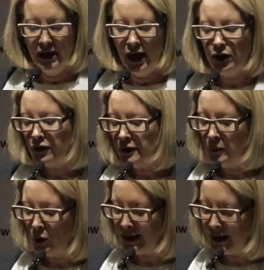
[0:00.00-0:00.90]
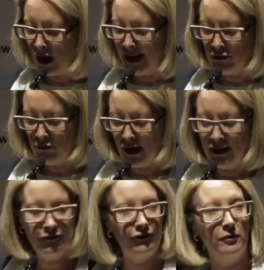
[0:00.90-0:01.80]
And on the morning I
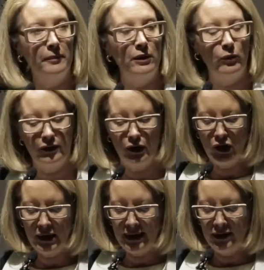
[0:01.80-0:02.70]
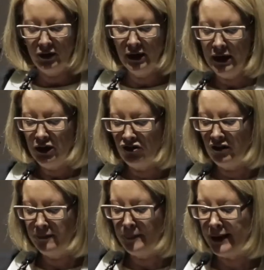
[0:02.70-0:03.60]
arrive to meet with Lurleen,
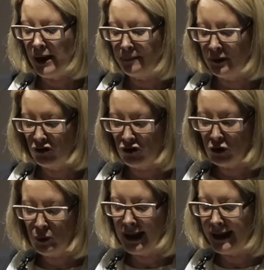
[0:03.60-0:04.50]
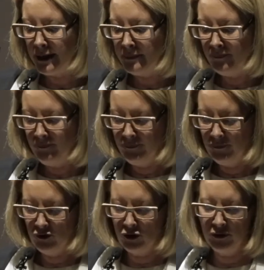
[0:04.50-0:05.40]
she's been up at 2 a.m.
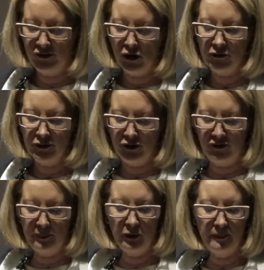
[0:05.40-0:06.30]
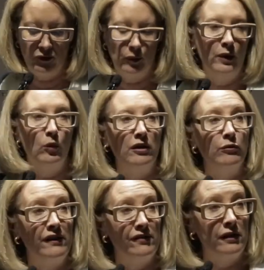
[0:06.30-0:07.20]
to resolve a dispute between one
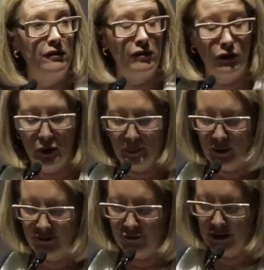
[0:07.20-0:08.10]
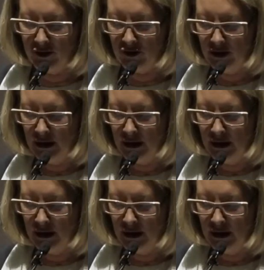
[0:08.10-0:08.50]
resident and her boyfriend.